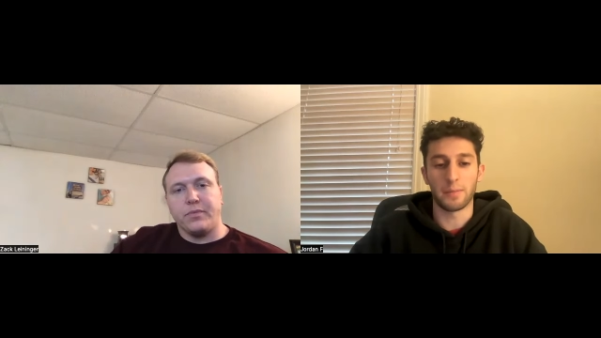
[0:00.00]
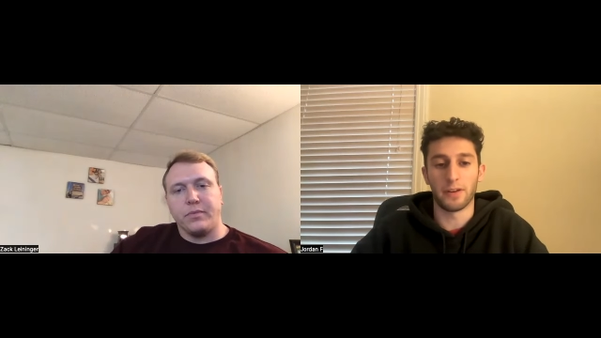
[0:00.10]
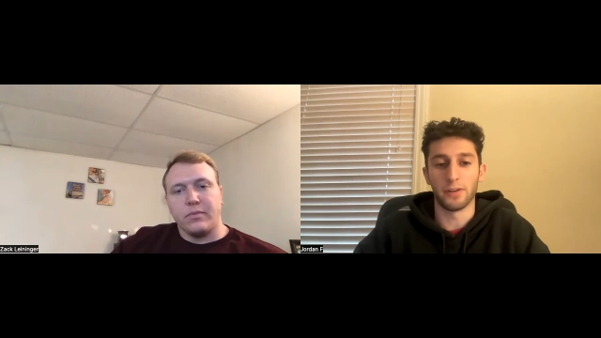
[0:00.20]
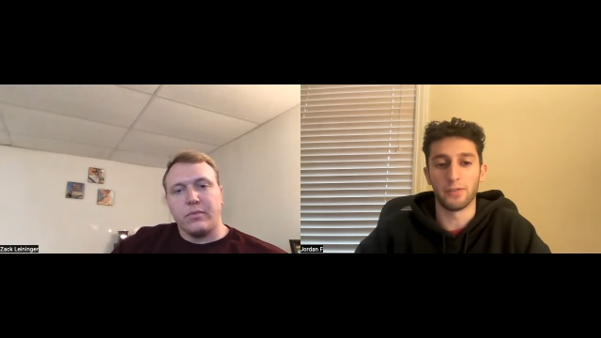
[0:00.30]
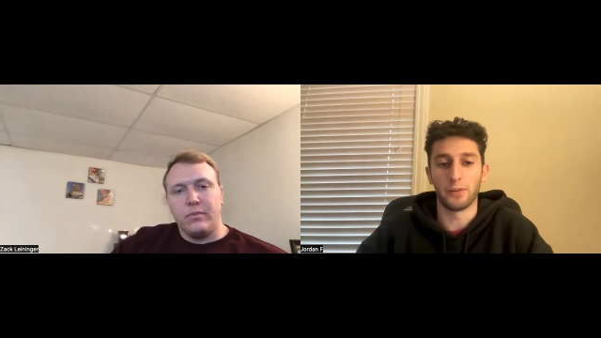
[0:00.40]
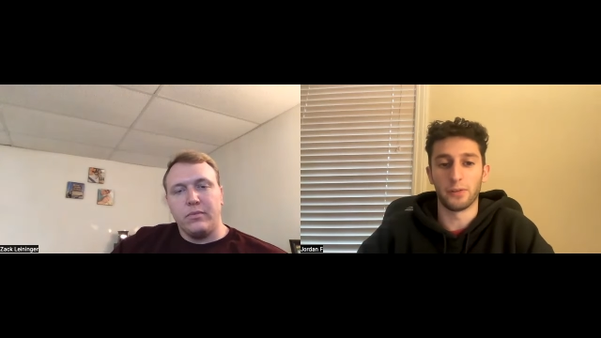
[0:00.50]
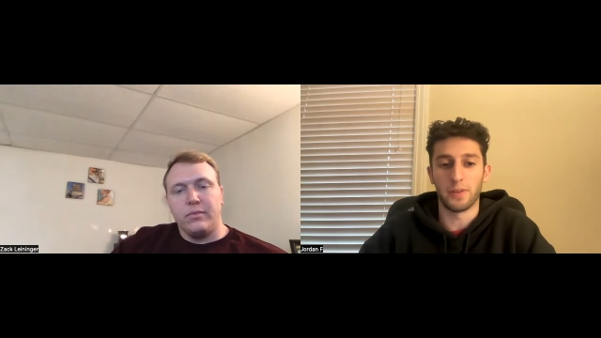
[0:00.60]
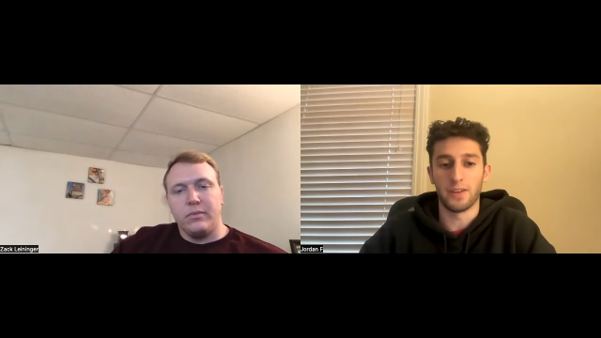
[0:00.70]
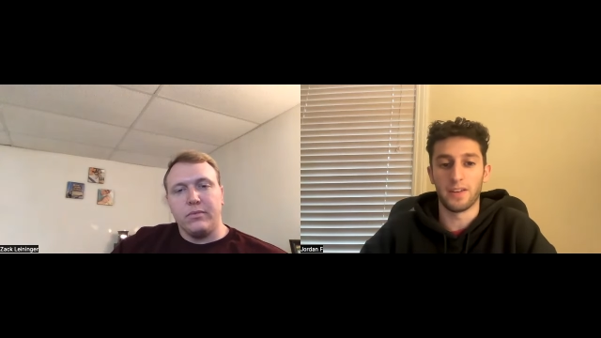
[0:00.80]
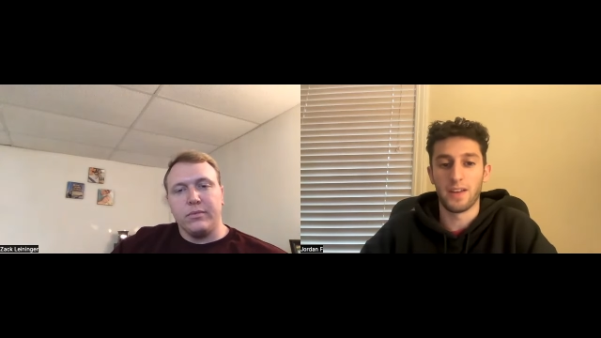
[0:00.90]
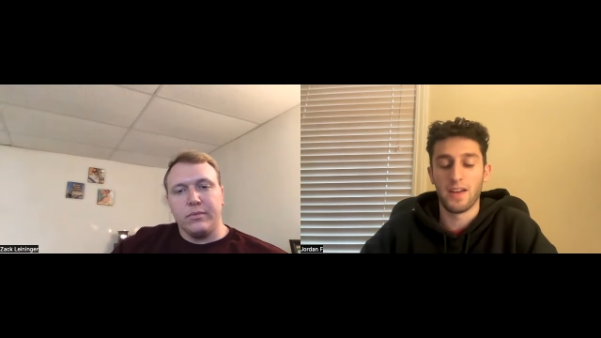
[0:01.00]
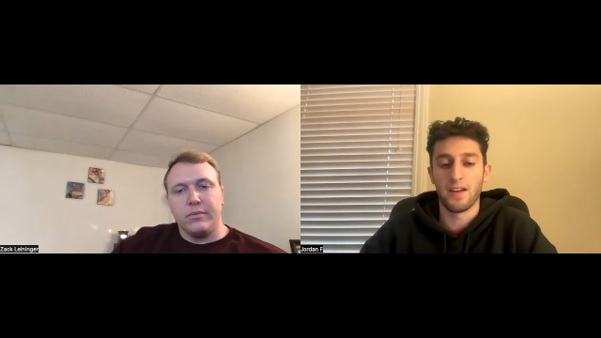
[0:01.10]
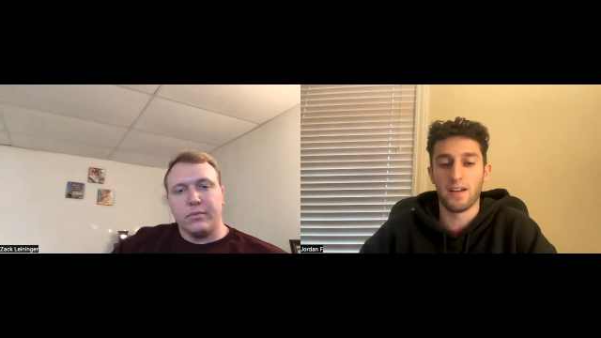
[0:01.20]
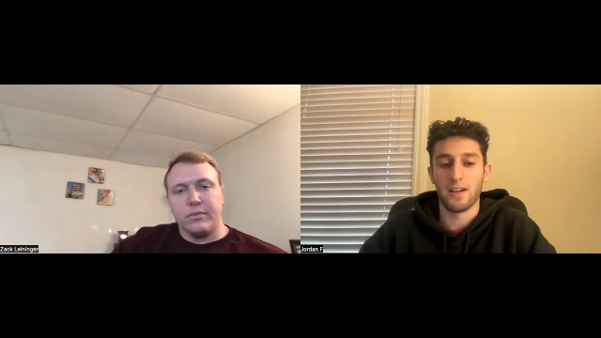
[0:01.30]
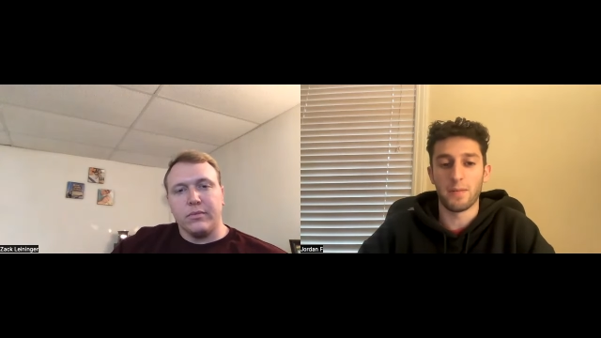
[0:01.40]
Speaker 1: to interview with me.
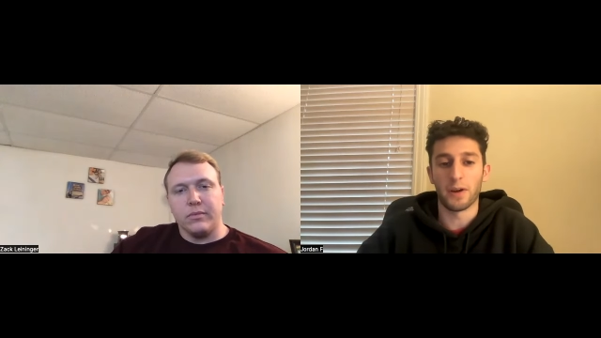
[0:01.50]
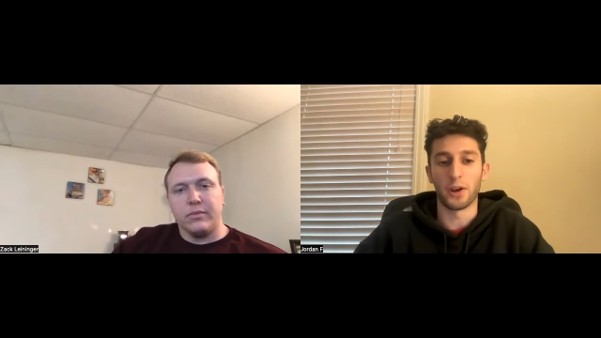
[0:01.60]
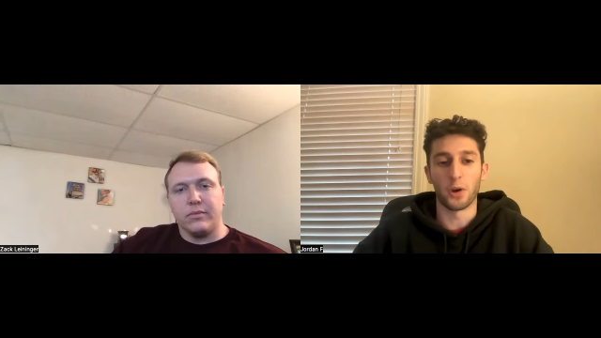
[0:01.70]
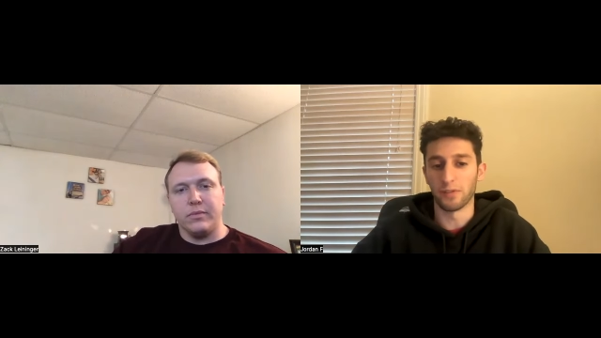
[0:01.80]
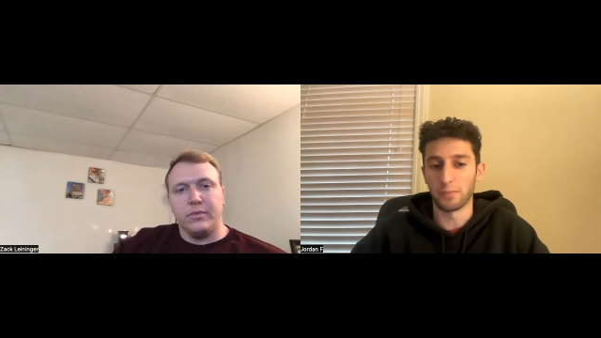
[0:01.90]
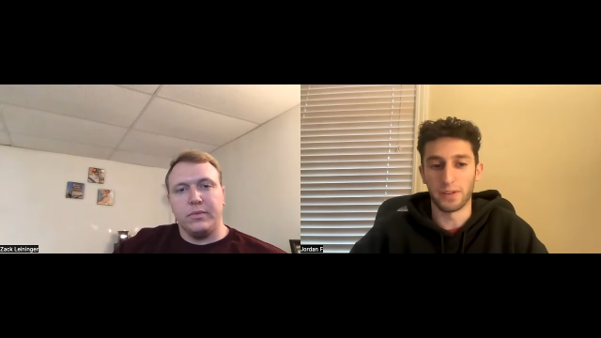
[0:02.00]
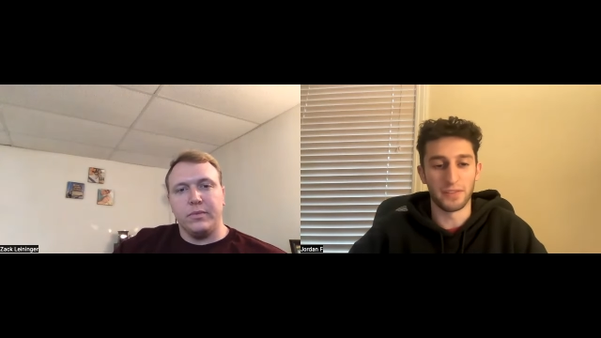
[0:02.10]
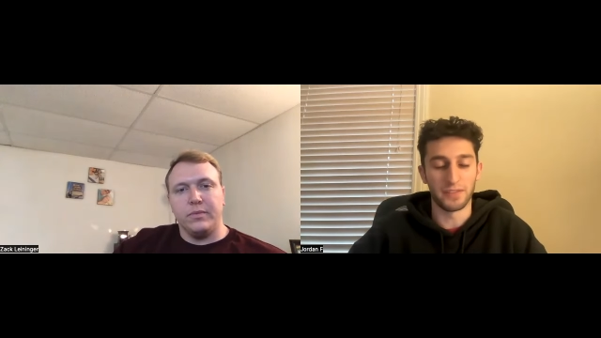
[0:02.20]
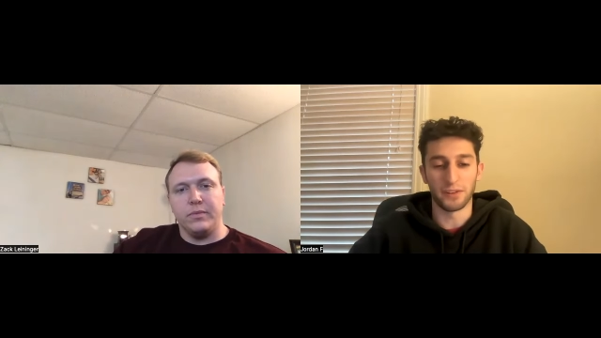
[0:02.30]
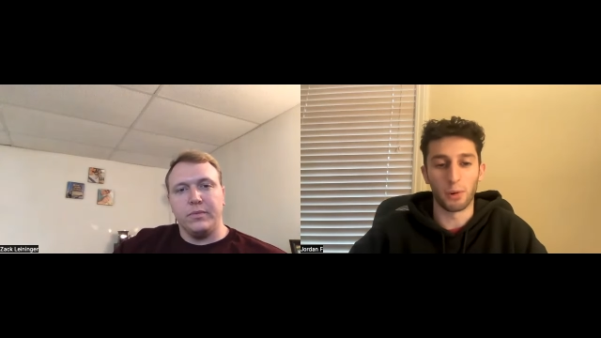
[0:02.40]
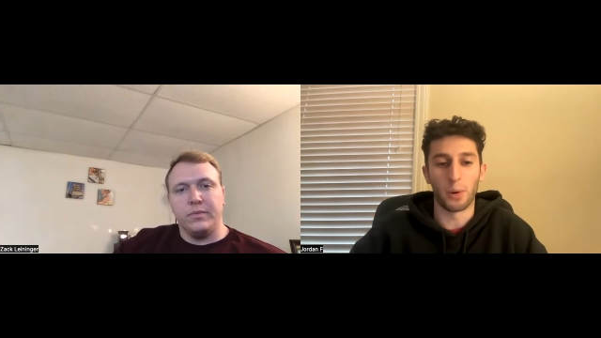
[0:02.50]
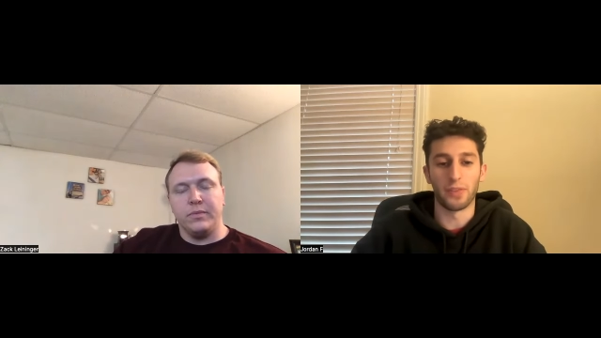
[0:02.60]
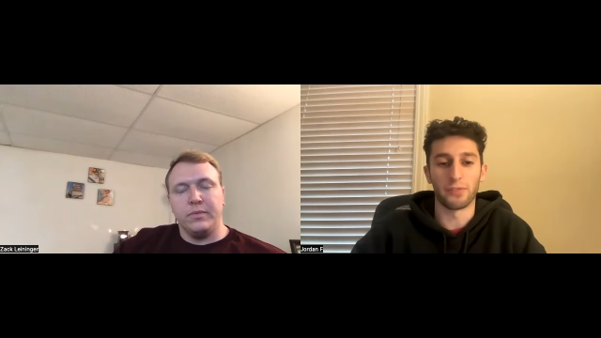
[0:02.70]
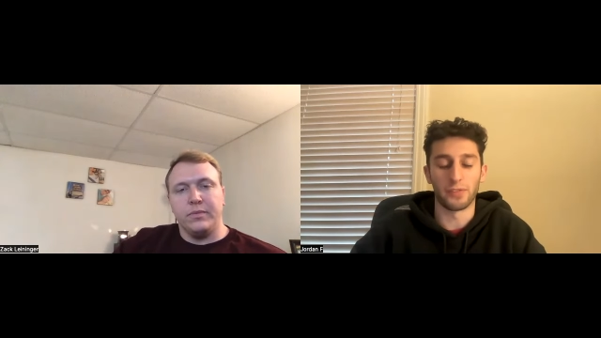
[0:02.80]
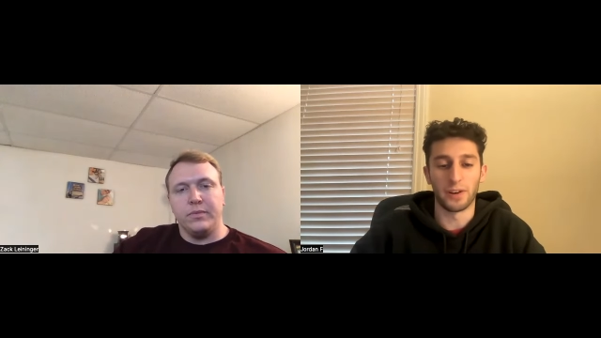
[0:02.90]
Um, I know we've been
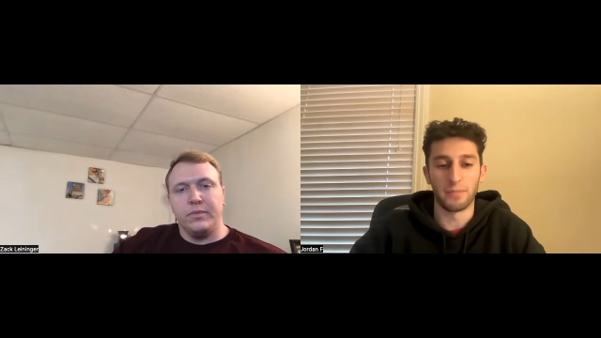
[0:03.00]
growing the Freedom